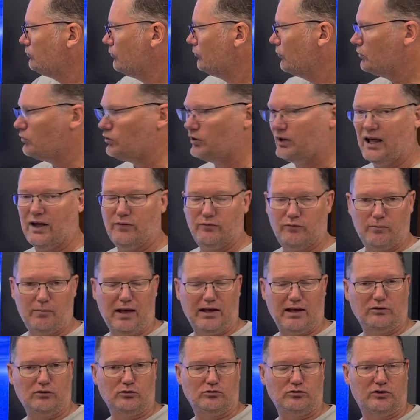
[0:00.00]
So they have a
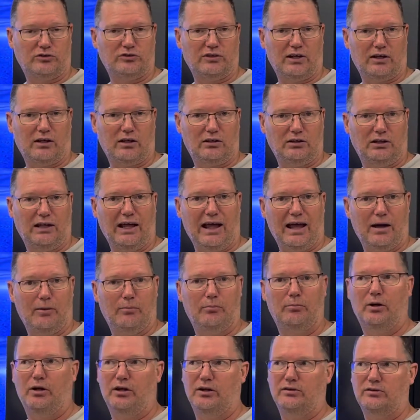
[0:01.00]
mantle just like a clam,
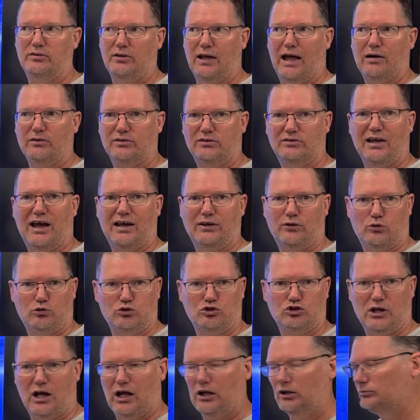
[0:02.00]
but it's outside no
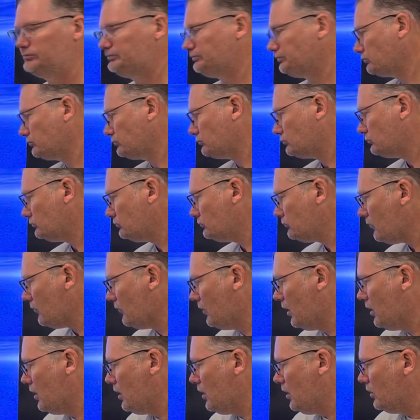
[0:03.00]
shell.
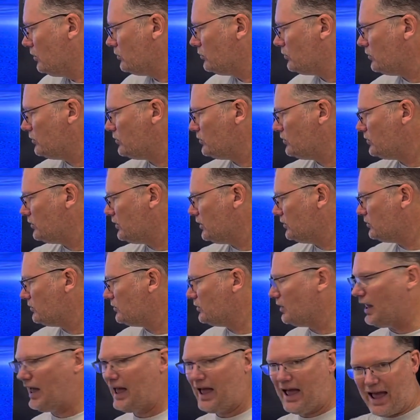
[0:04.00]
So this is this,
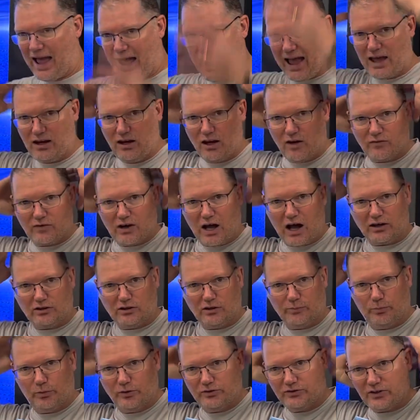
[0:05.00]
the head of an
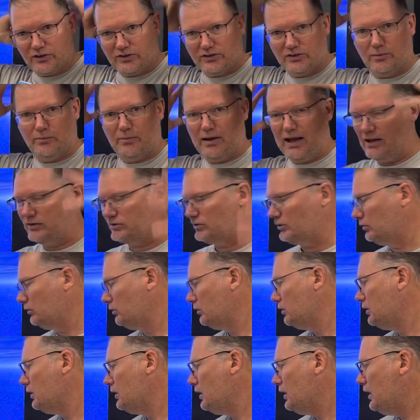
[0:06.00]
octopus is the mantle.
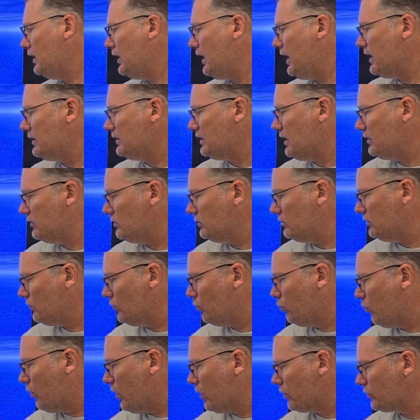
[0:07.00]
And then the
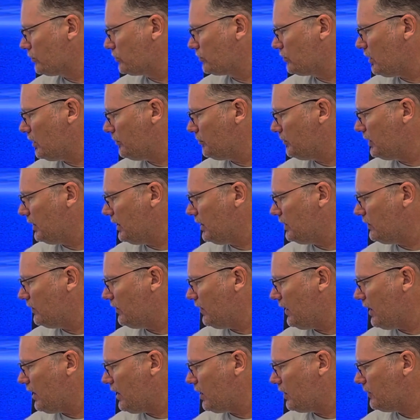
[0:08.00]
water's coming in
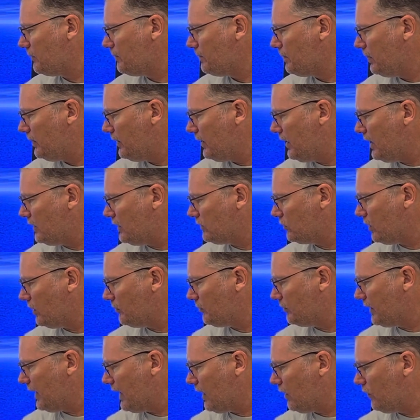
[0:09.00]
there and
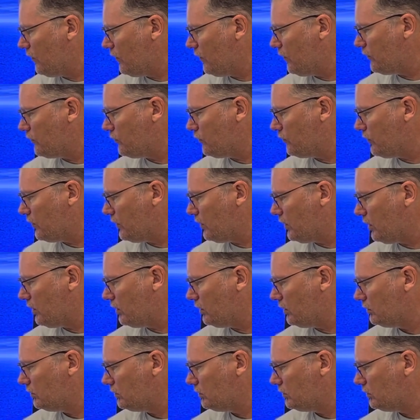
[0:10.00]
coming out through the,